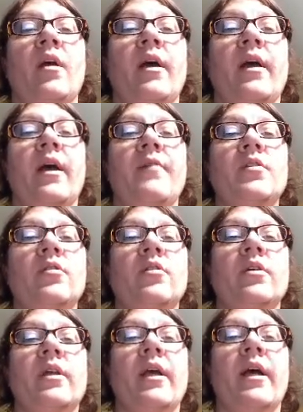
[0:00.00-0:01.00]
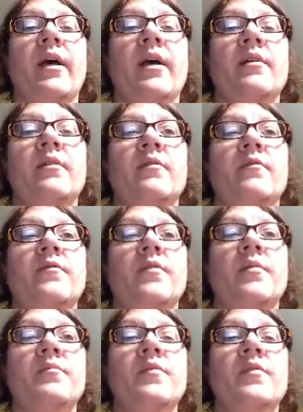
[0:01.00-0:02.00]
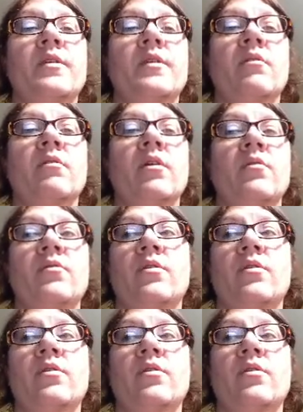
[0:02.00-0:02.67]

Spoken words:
I have to look at from 0